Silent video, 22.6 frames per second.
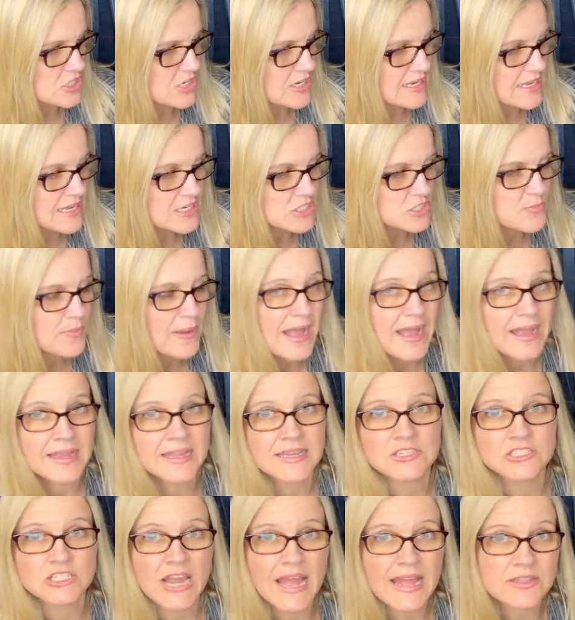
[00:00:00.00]
and each
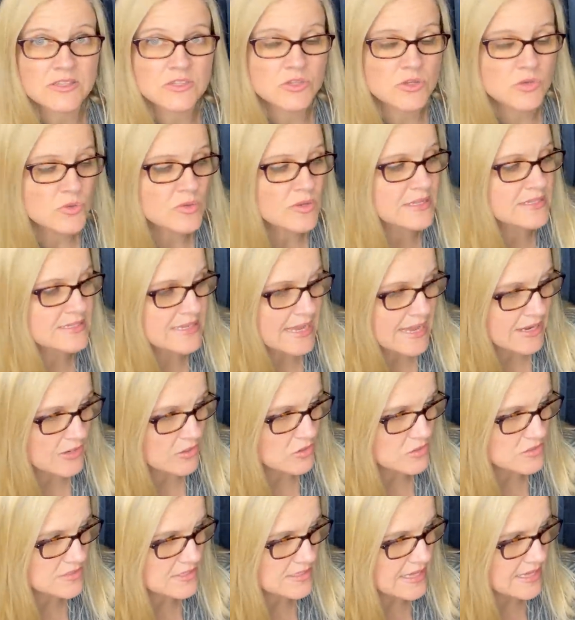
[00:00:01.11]
package had two
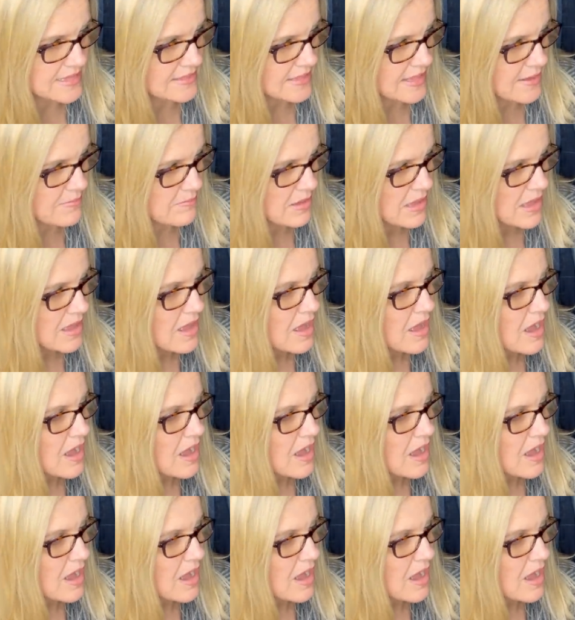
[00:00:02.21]
containers in them.